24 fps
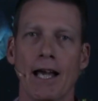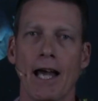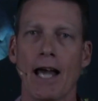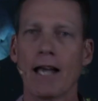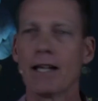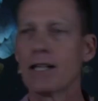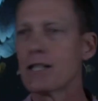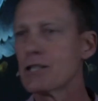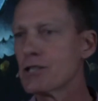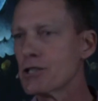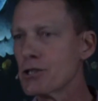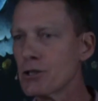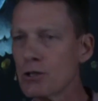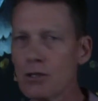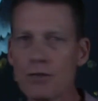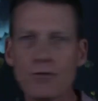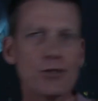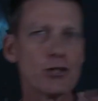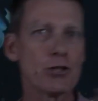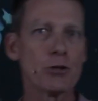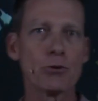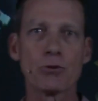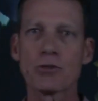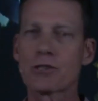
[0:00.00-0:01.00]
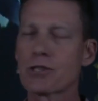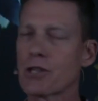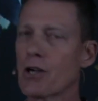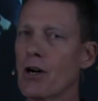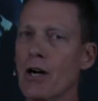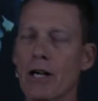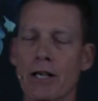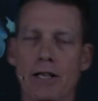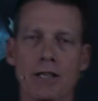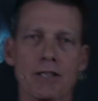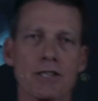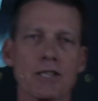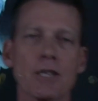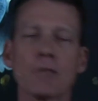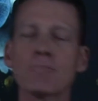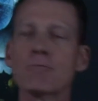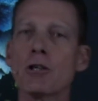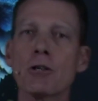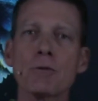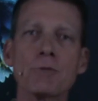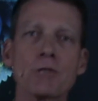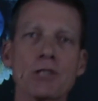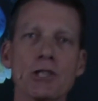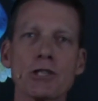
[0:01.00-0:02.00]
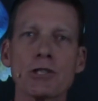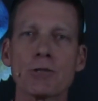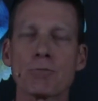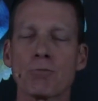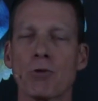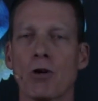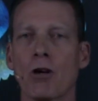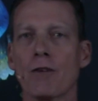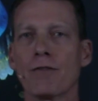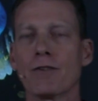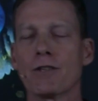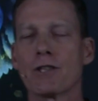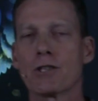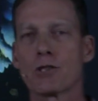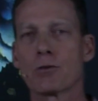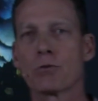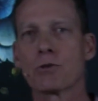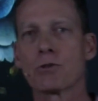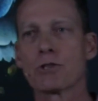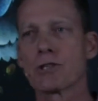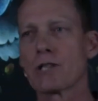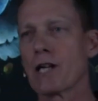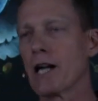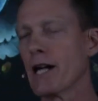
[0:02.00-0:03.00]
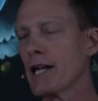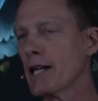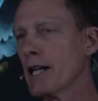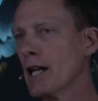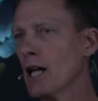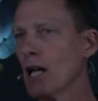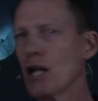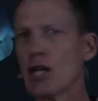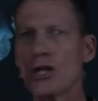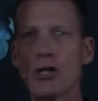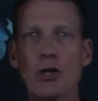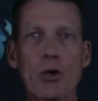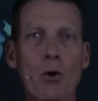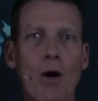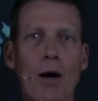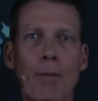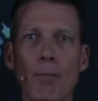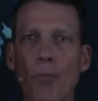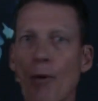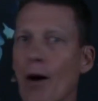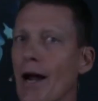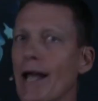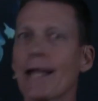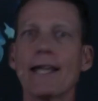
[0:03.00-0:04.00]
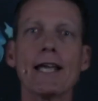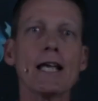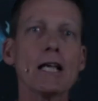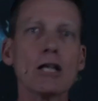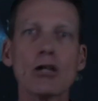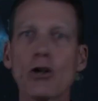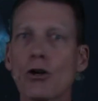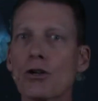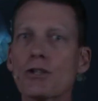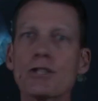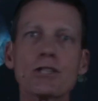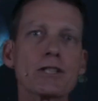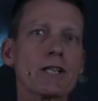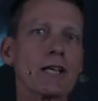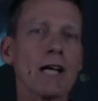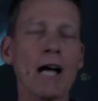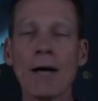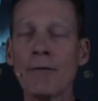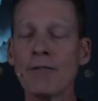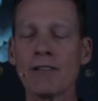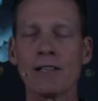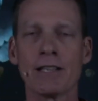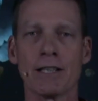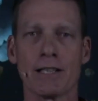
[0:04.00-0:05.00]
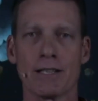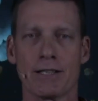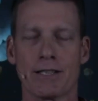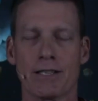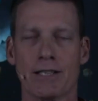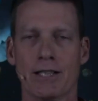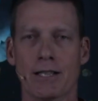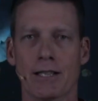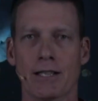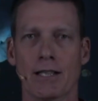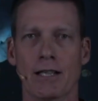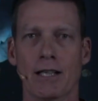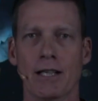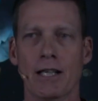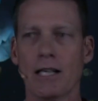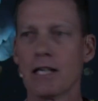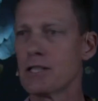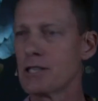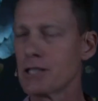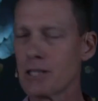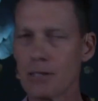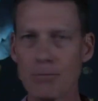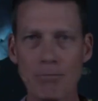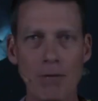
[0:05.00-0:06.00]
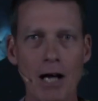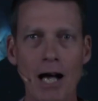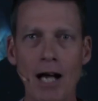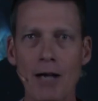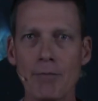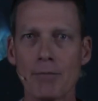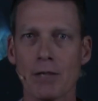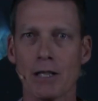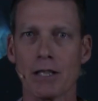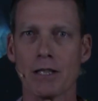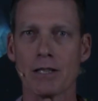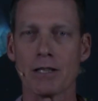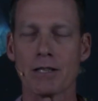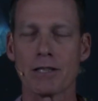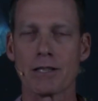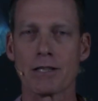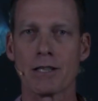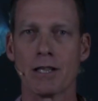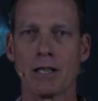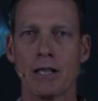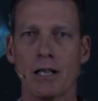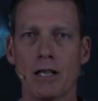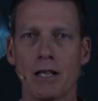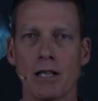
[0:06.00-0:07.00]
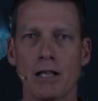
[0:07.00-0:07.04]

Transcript: And it's sort of dual-sided. Sometimes those prophets will say, you are breaking God's covenant, his commandments.